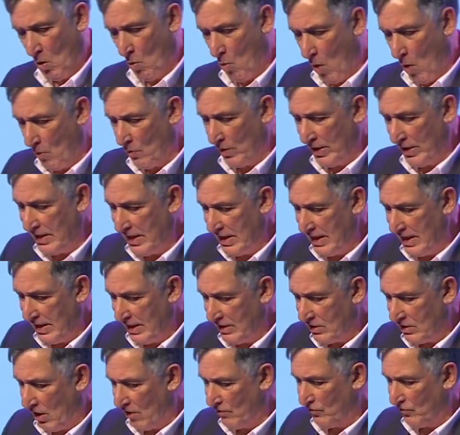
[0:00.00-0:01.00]
What we
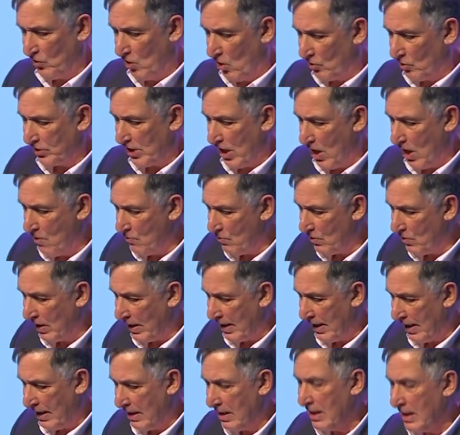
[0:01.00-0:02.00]
need are not
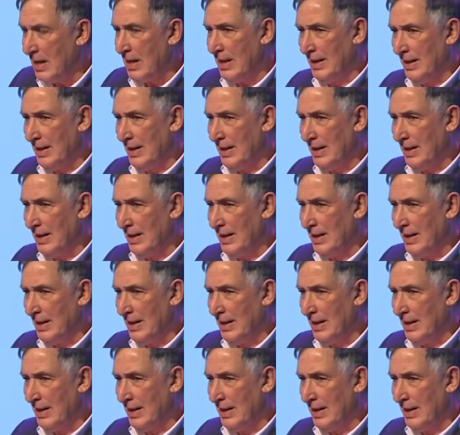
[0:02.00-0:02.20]
only